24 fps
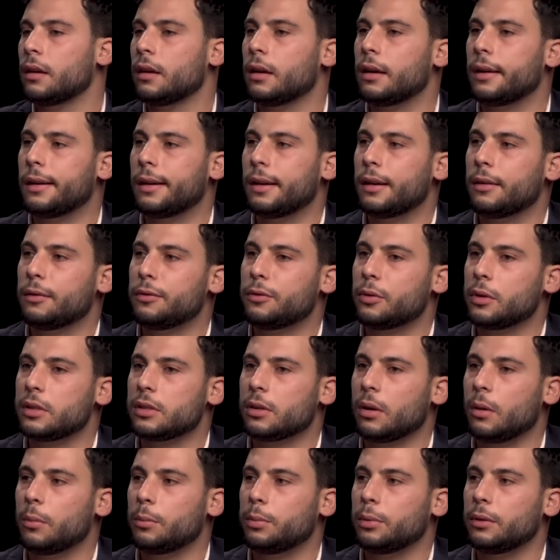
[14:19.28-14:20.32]
For
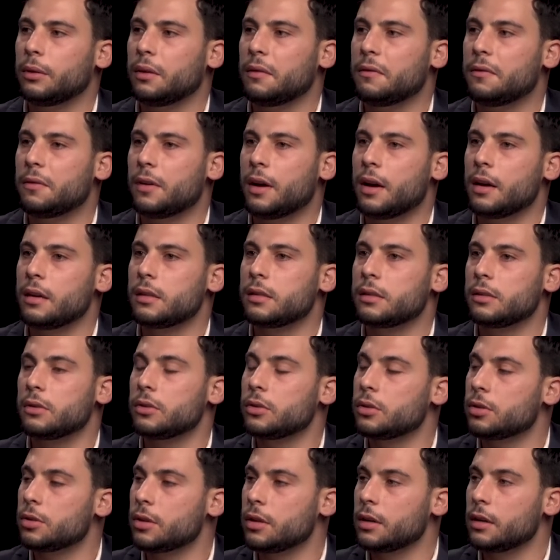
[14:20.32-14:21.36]
example, the vice
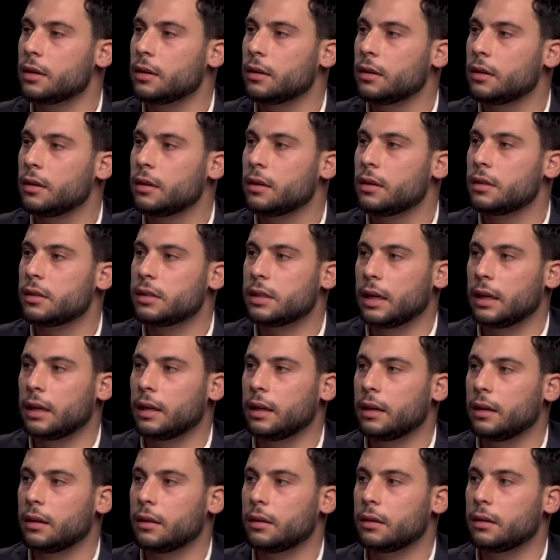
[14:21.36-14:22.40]
industry is
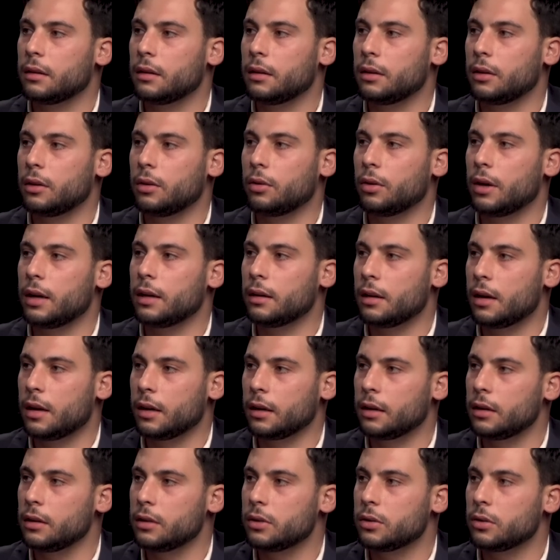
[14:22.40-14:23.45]
taking a great
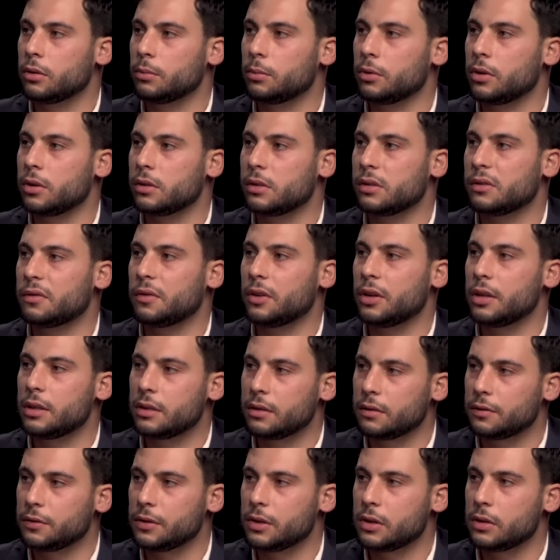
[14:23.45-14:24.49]
liking to it, because it's very
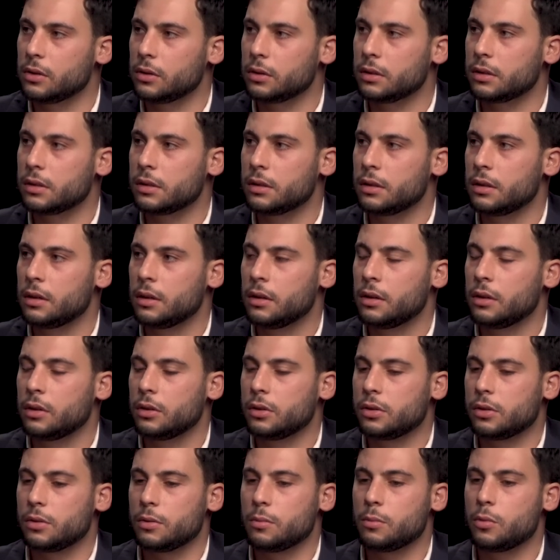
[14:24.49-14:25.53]
difficult
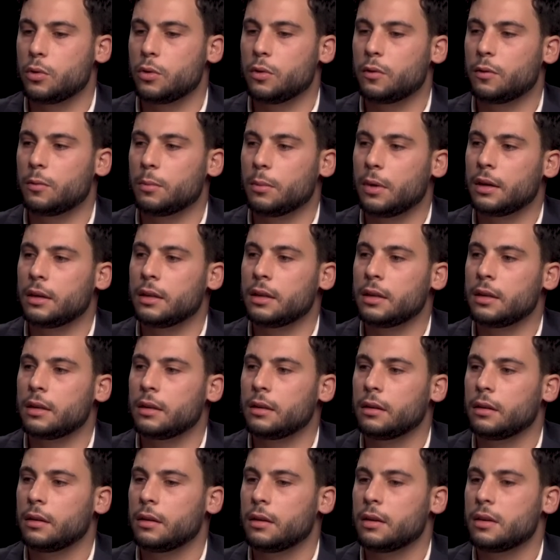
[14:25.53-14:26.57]
to move
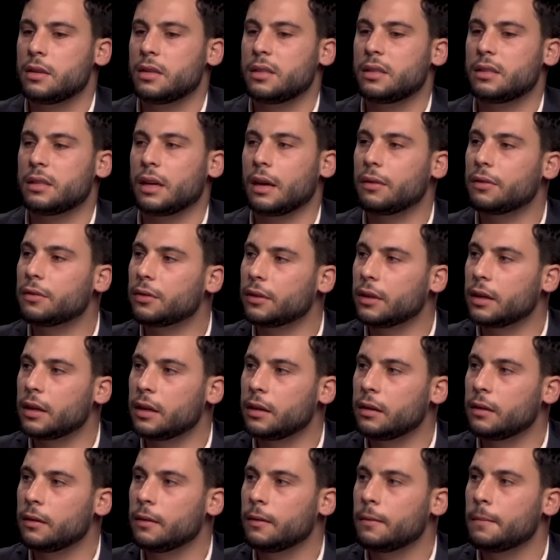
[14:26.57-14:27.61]
money
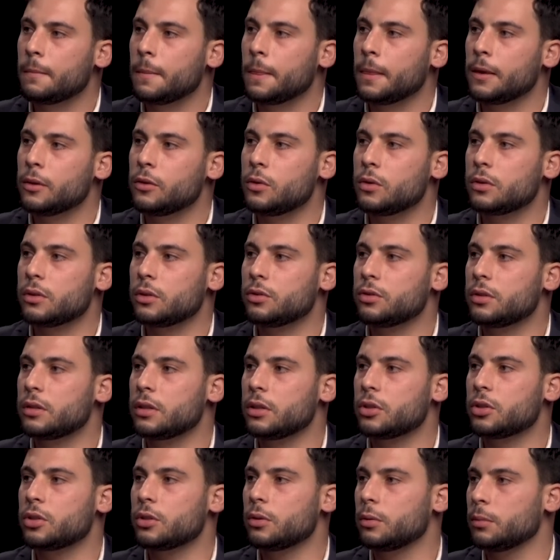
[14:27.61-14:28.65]
safely using
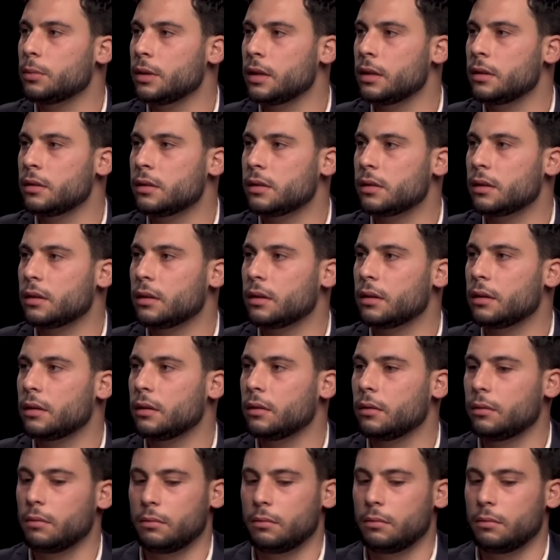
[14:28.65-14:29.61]
traditional means. The